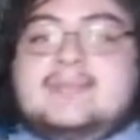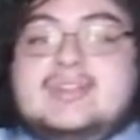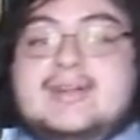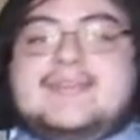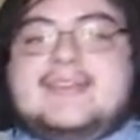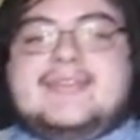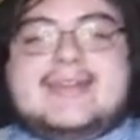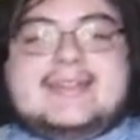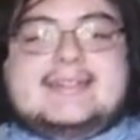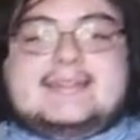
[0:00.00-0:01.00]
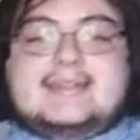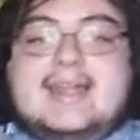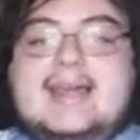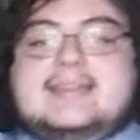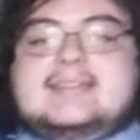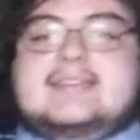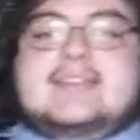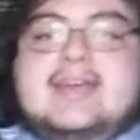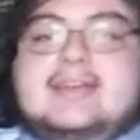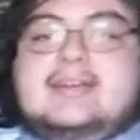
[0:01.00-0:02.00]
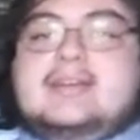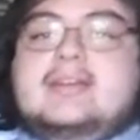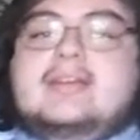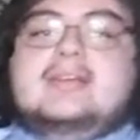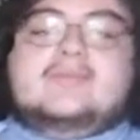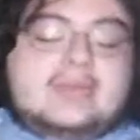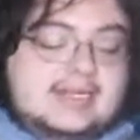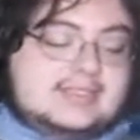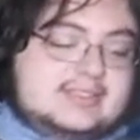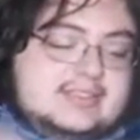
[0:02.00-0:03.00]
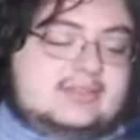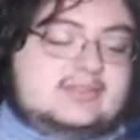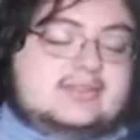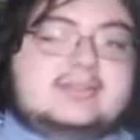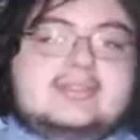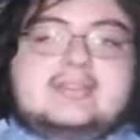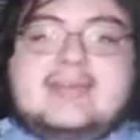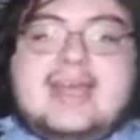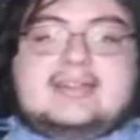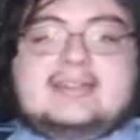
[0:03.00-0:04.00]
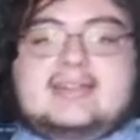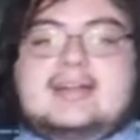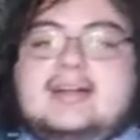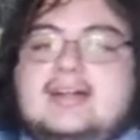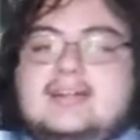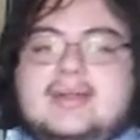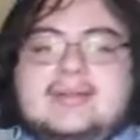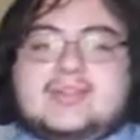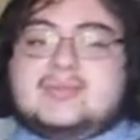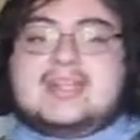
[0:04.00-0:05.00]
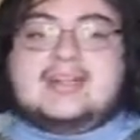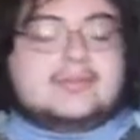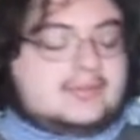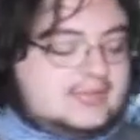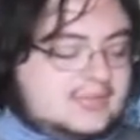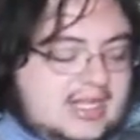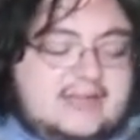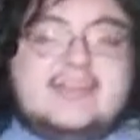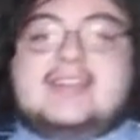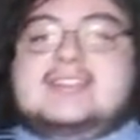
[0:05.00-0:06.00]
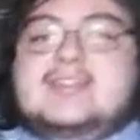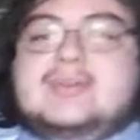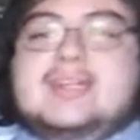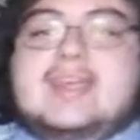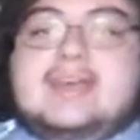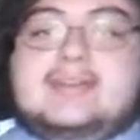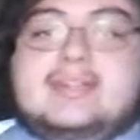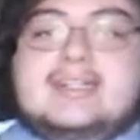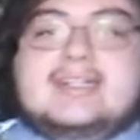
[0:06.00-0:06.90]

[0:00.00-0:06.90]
but you definitely feel it less than when I just smacked onto my wrist, which I don't fancy doing again.